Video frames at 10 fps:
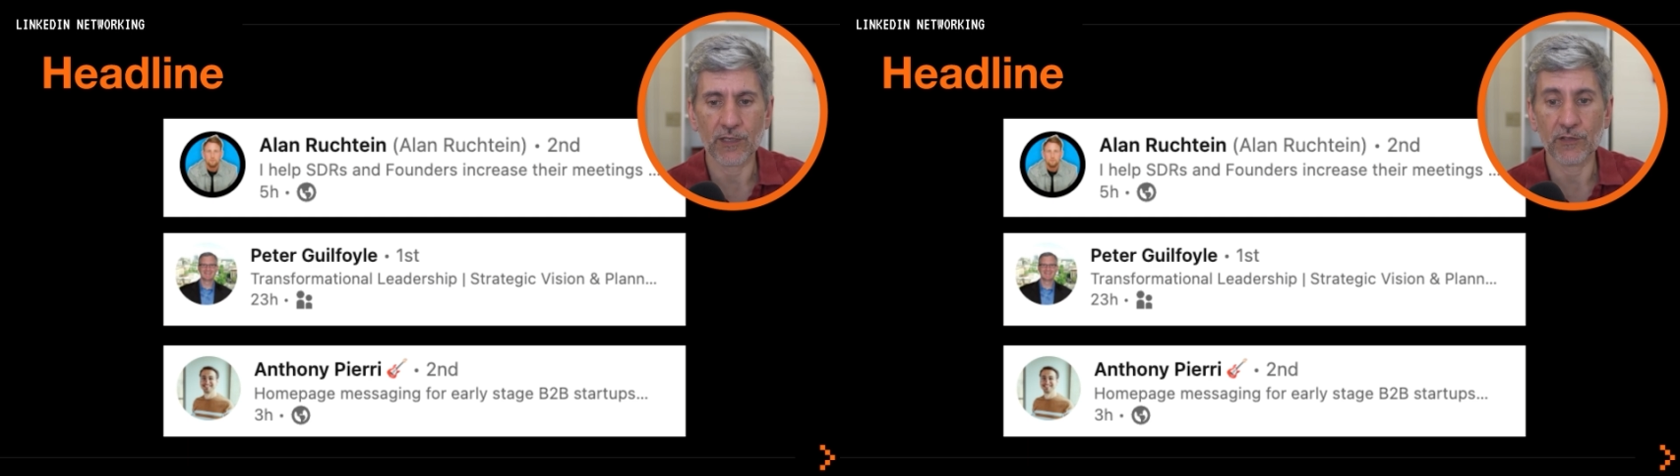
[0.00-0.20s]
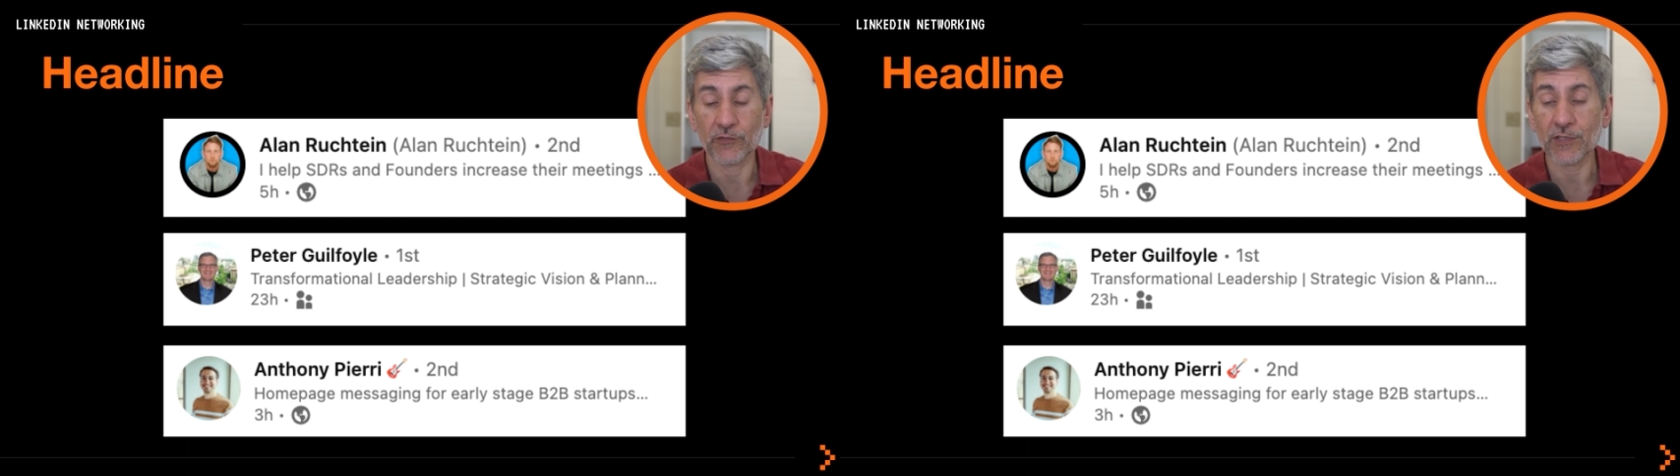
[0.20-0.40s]

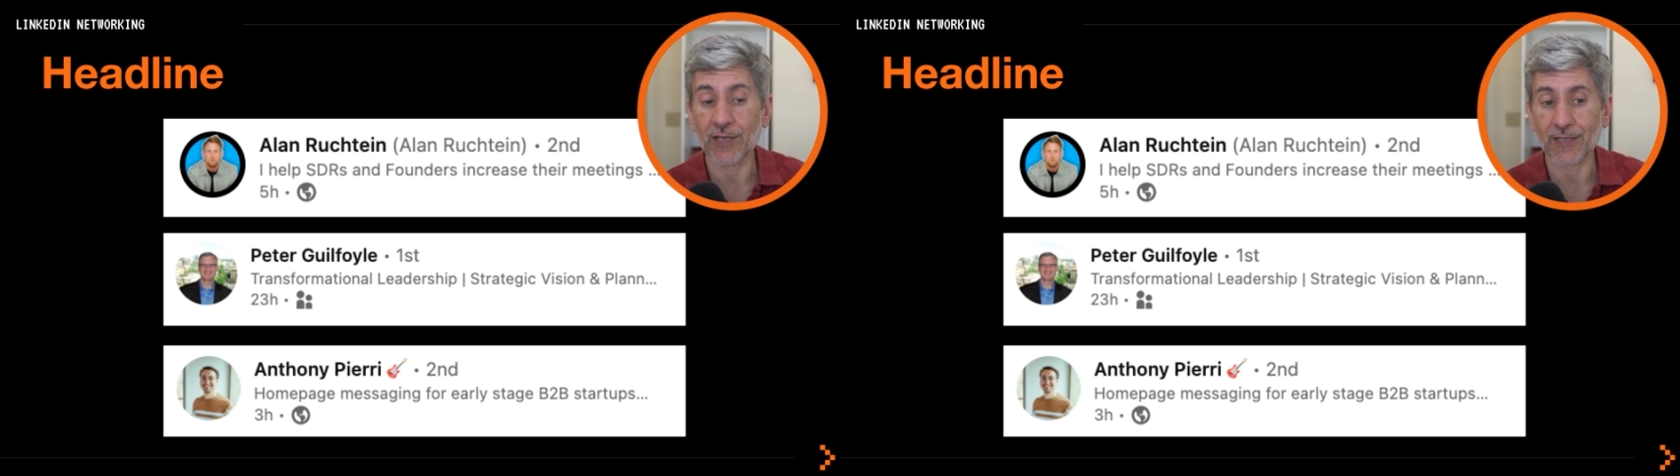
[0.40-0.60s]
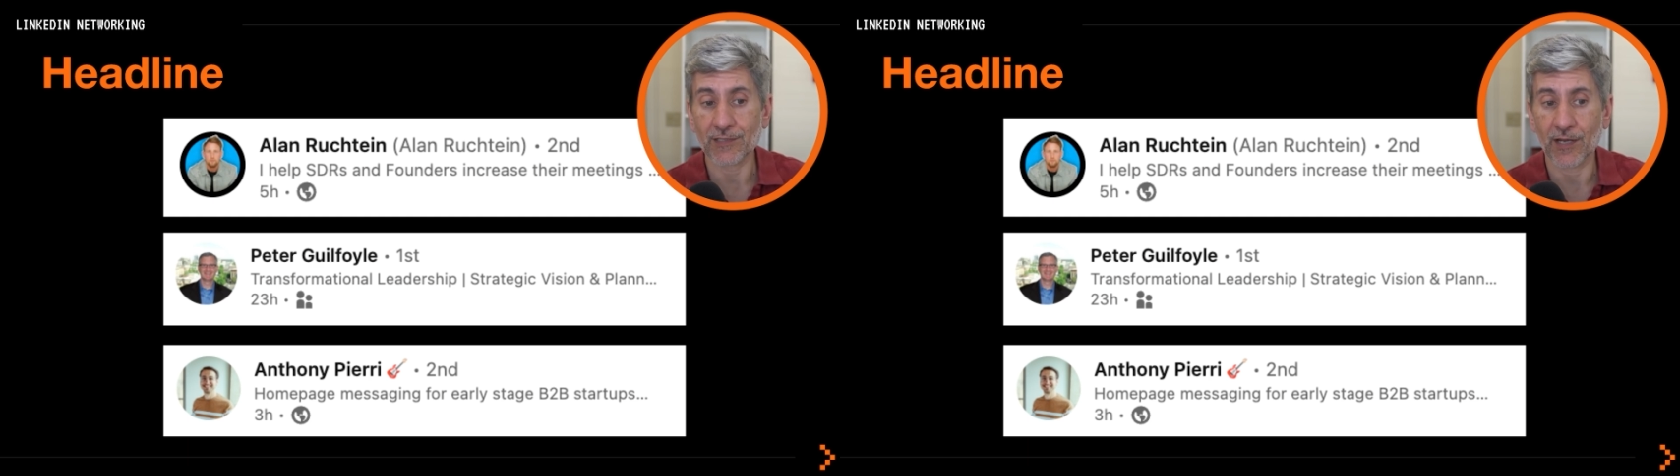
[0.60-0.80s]
and you see it
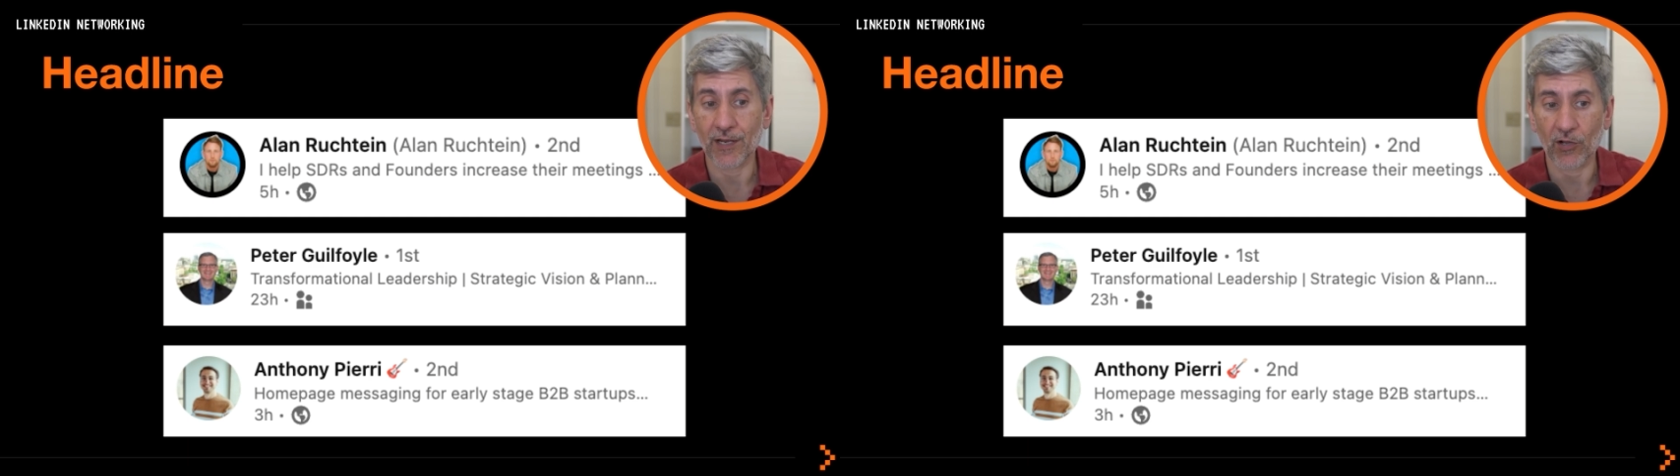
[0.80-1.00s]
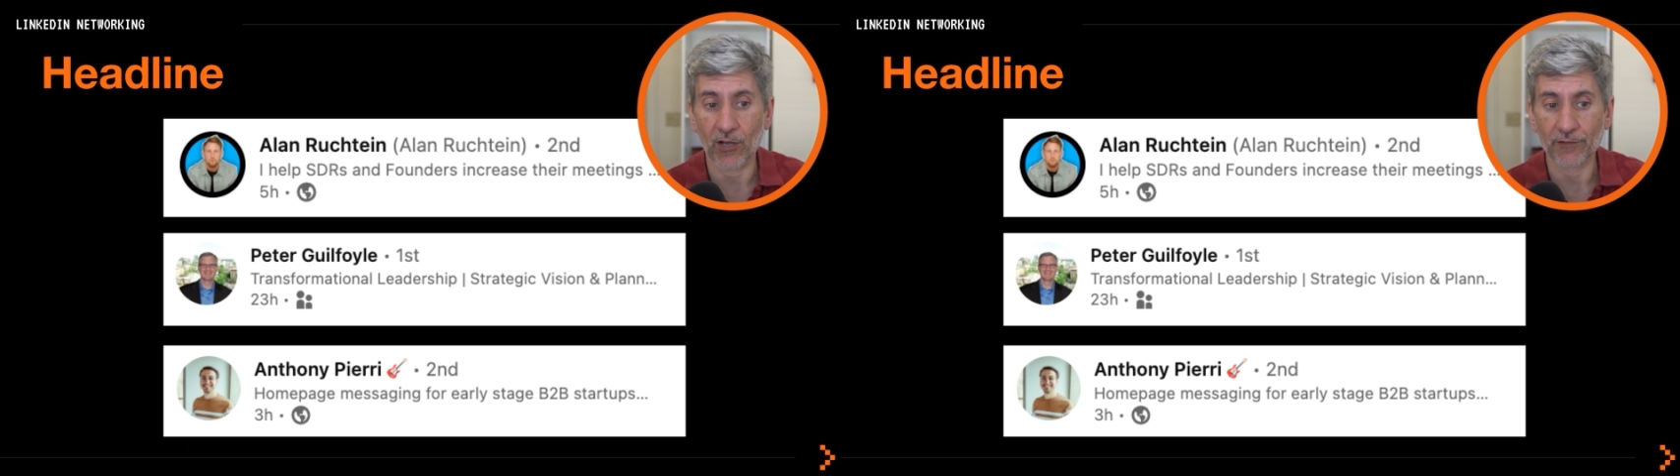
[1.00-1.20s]
gets
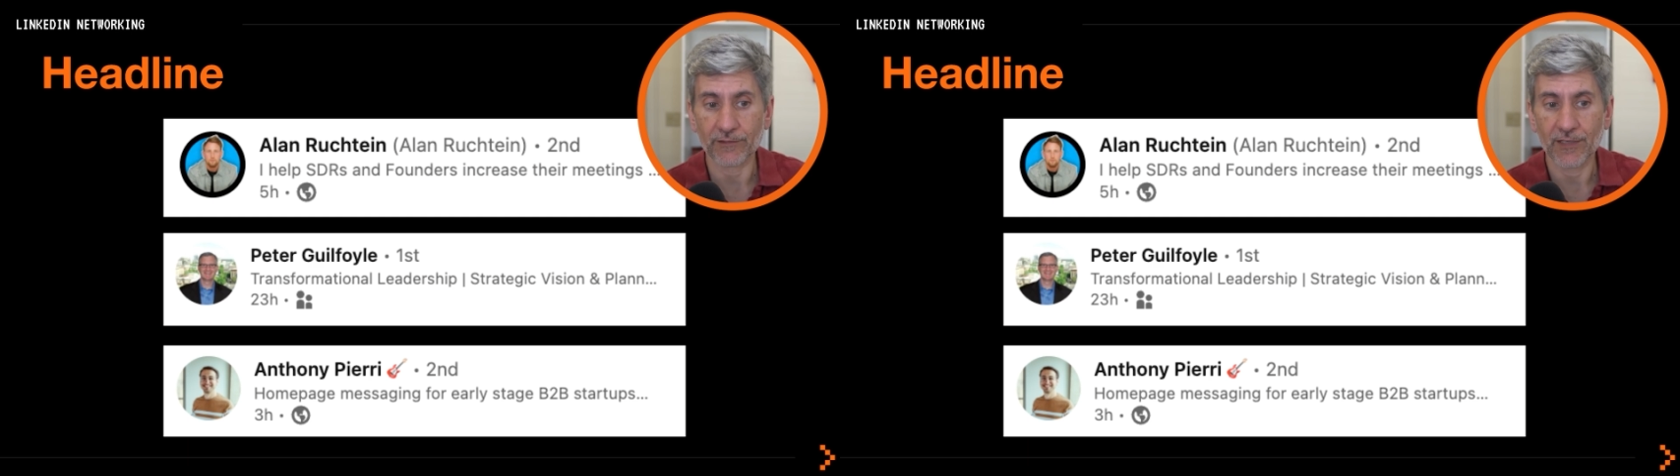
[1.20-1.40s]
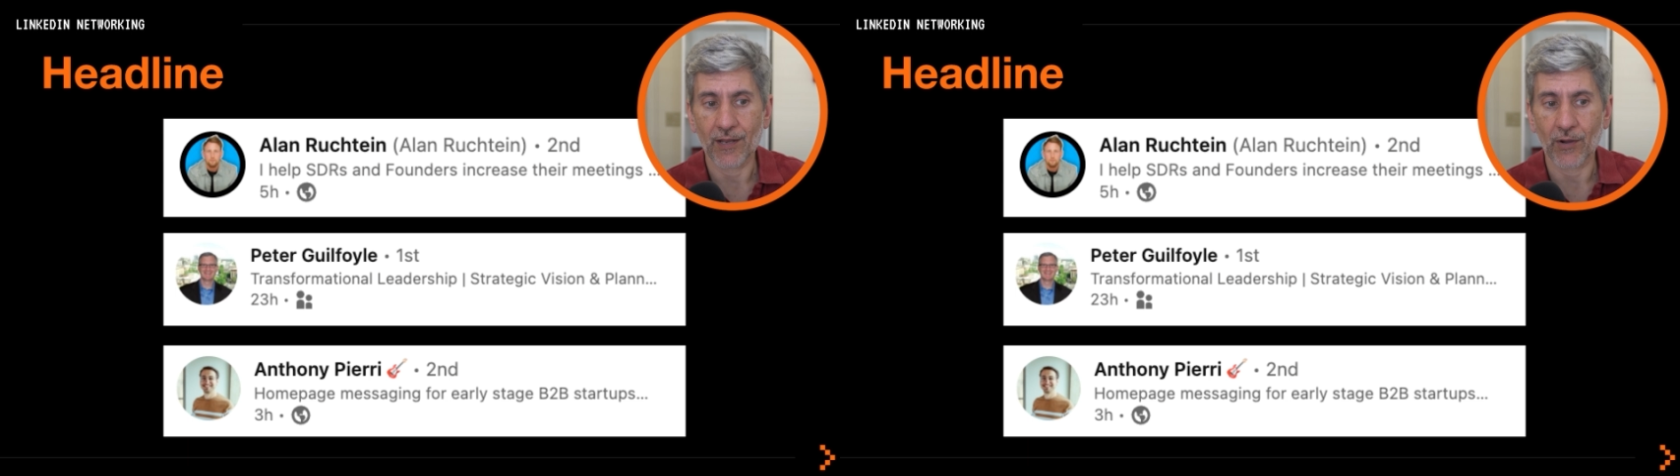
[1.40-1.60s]
cut off.